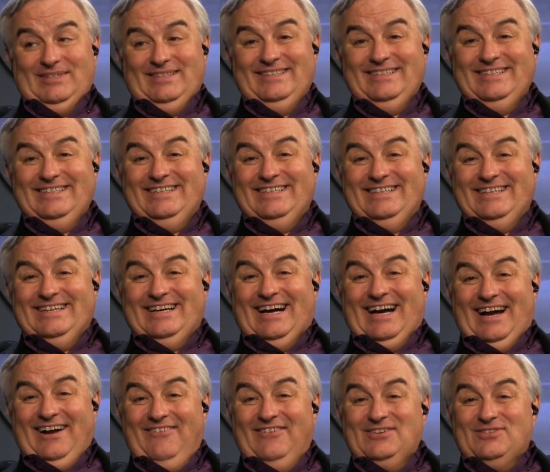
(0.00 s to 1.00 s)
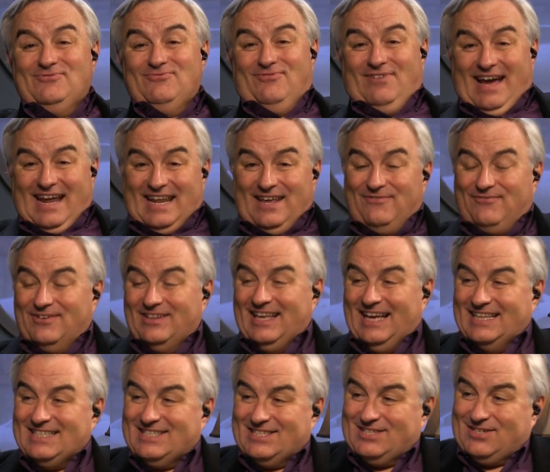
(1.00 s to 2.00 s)
You did read that email. I was ready for
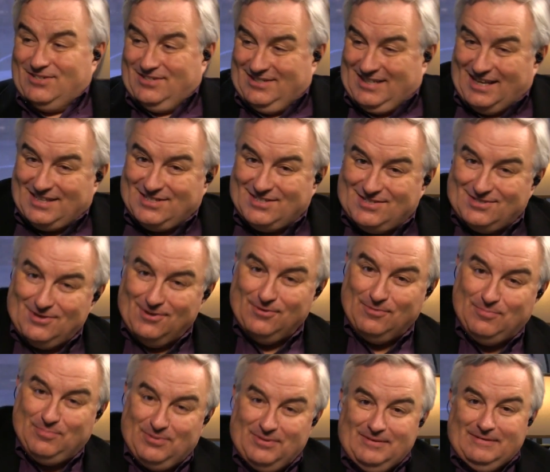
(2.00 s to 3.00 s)
that that soup.